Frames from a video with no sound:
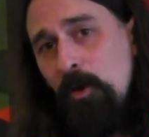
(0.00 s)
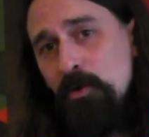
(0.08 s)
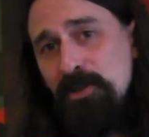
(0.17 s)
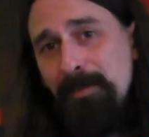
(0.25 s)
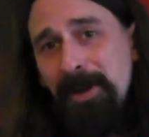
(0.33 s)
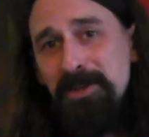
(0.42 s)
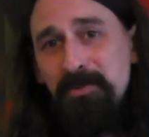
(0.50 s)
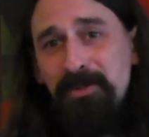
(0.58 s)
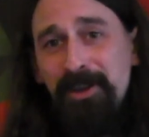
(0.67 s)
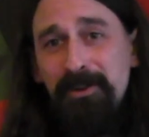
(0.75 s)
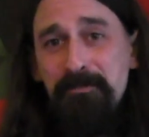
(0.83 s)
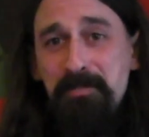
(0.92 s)
Also makes me
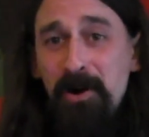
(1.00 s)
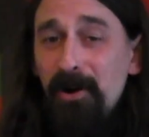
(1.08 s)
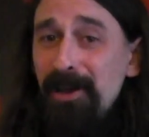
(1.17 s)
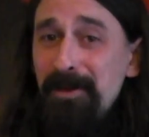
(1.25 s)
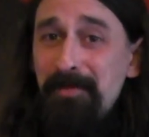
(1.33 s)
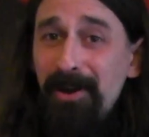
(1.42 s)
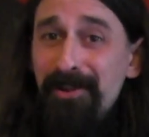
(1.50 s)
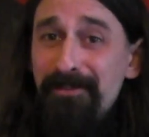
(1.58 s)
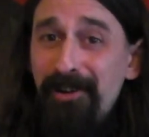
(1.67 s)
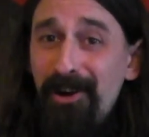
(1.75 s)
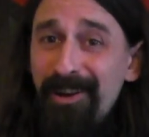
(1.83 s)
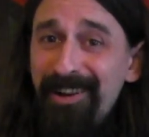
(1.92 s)
think of Polly by
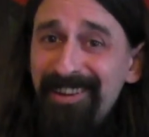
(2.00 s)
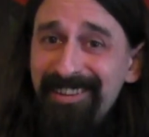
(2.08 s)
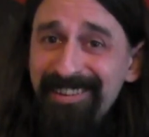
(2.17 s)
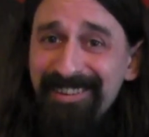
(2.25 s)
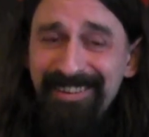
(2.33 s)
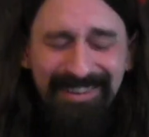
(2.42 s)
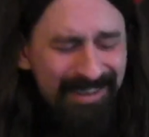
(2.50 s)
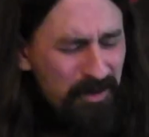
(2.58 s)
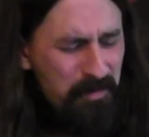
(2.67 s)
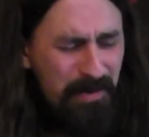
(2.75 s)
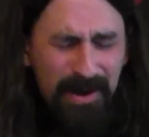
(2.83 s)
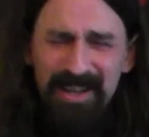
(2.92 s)
Nirvana.
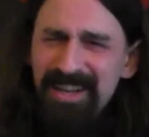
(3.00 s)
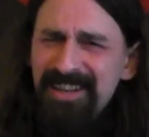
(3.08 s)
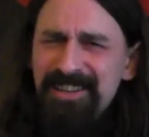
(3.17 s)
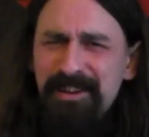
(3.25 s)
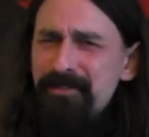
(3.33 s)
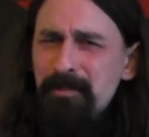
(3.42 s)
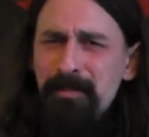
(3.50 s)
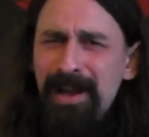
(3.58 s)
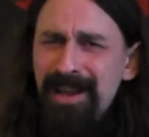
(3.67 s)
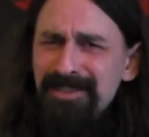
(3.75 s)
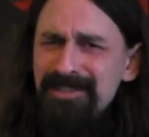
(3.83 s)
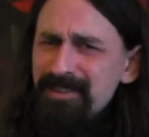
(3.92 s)
Completely different
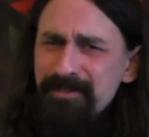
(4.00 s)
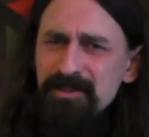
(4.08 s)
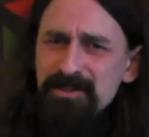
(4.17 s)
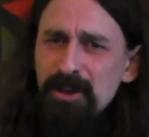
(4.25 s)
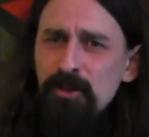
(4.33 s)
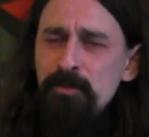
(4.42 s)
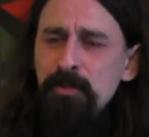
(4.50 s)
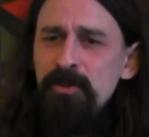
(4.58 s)
bands, different styles of